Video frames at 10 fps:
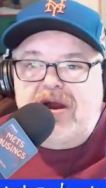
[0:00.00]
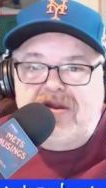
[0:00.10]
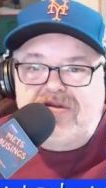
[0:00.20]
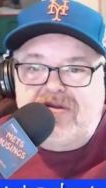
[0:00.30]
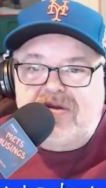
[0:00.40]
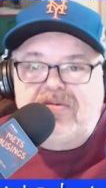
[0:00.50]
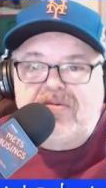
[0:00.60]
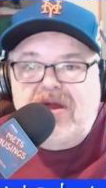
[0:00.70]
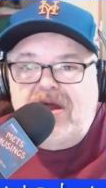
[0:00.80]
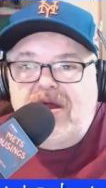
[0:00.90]
so
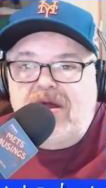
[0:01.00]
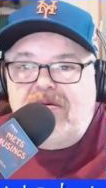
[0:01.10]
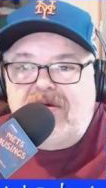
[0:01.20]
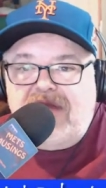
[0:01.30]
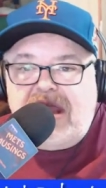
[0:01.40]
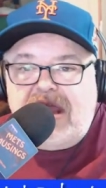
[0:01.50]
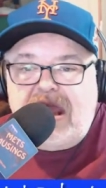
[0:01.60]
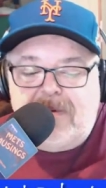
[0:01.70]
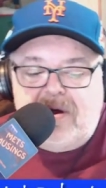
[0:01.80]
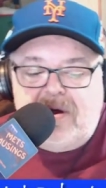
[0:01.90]
we'll have to keep an
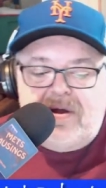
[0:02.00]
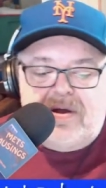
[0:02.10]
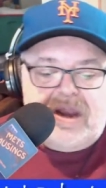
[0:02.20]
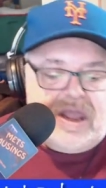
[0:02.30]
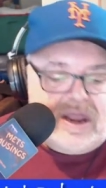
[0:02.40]
eye on that.